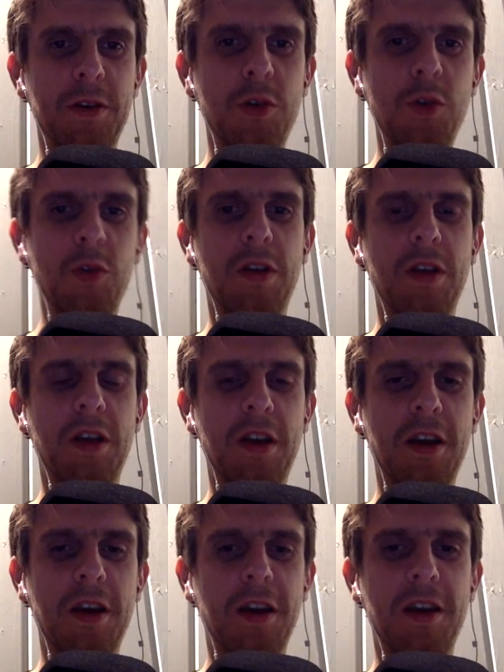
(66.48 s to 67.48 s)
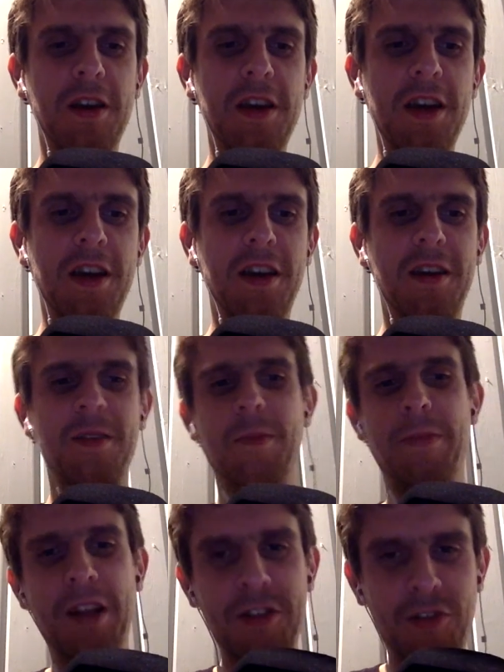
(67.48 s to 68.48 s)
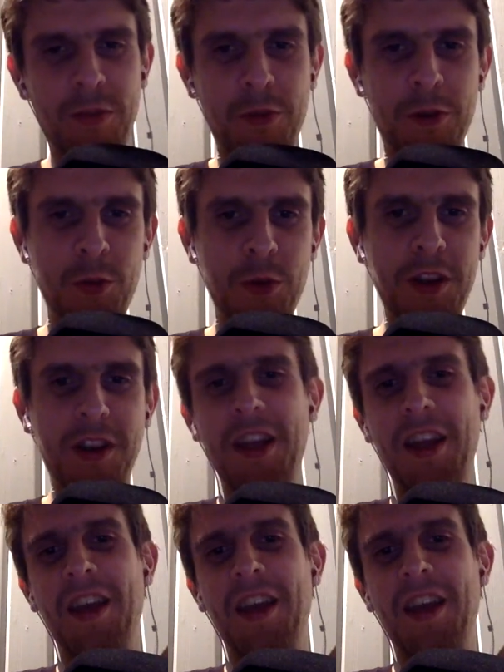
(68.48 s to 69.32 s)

Cool. Uh, yeah, Belgium for the win.